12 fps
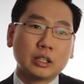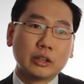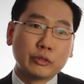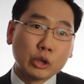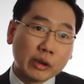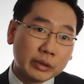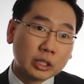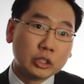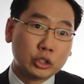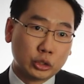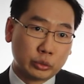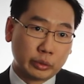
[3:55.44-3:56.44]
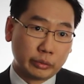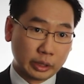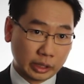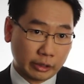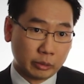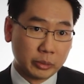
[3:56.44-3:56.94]
If you're having issues with
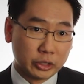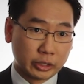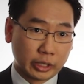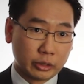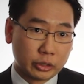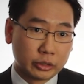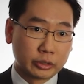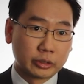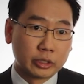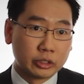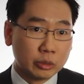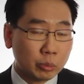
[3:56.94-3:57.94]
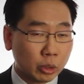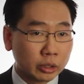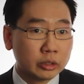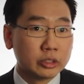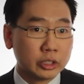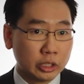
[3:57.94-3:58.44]
recurrent miscarriages, it's
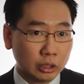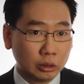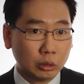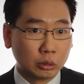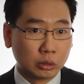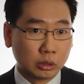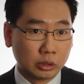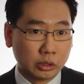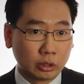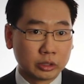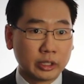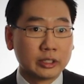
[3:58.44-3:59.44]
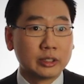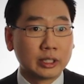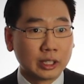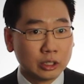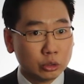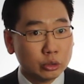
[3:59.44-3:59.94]
important to see a local doctor as they
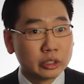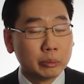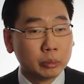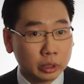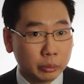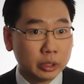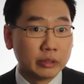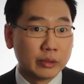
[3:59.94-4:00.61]
can do some preliminary